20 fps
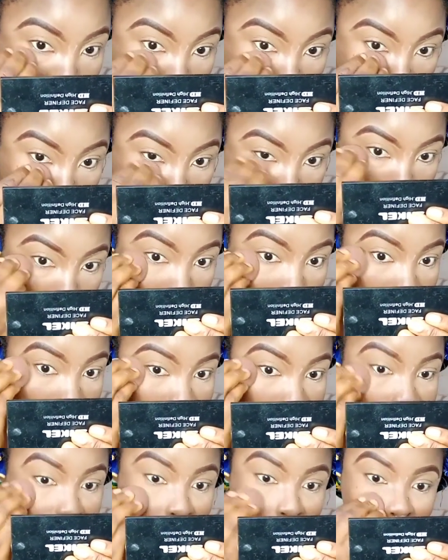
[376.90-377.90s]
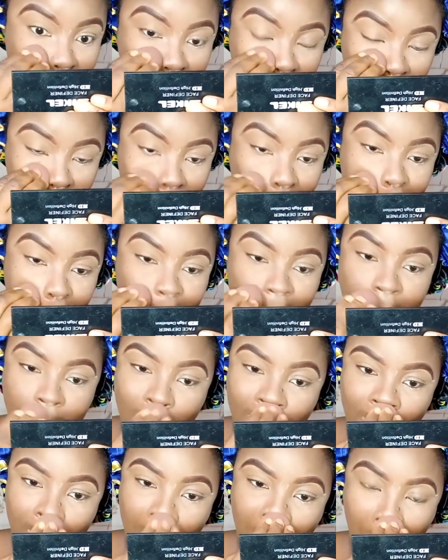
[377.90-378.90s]
earlier on to just push that
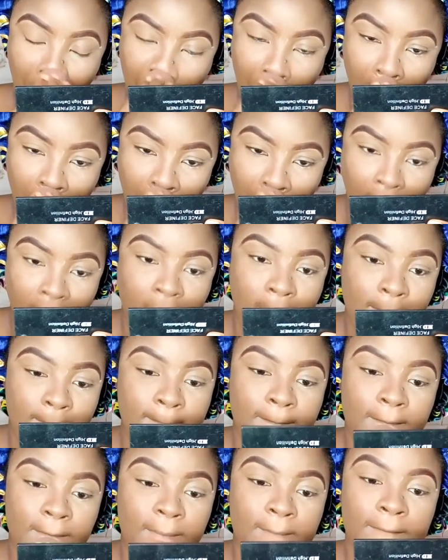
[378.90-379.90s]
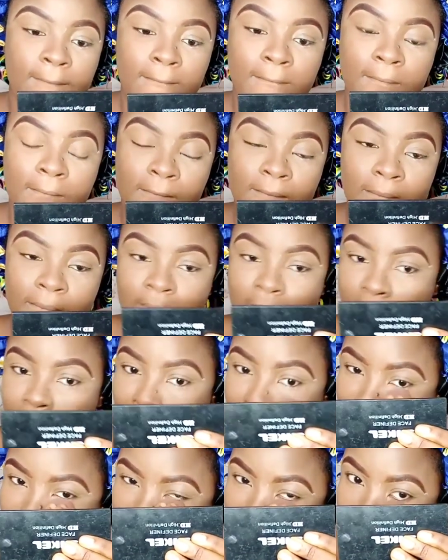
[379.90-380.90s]
setting powder into my skin. I don't
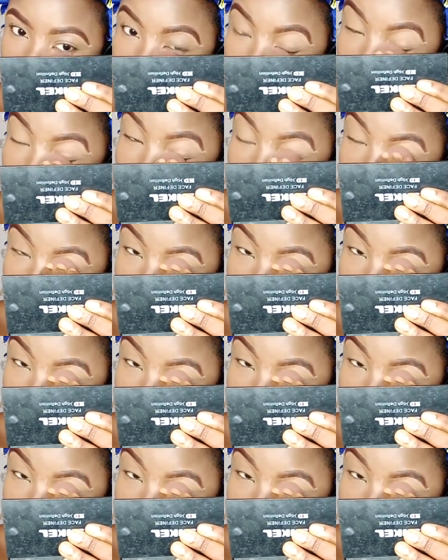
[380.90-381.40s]
dust it off,